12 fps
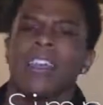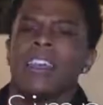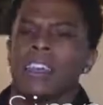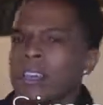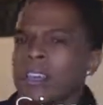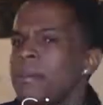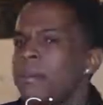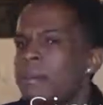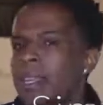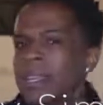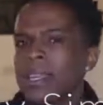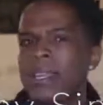Could it
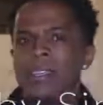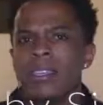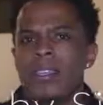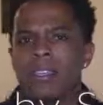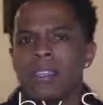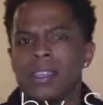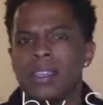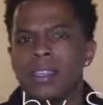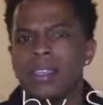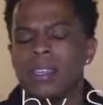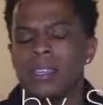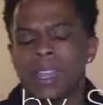be
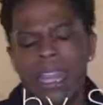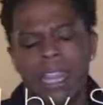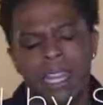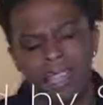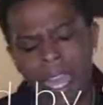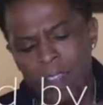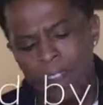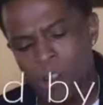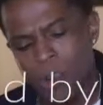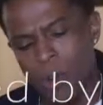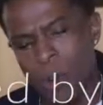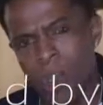that
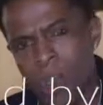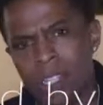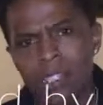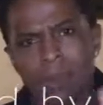Coy's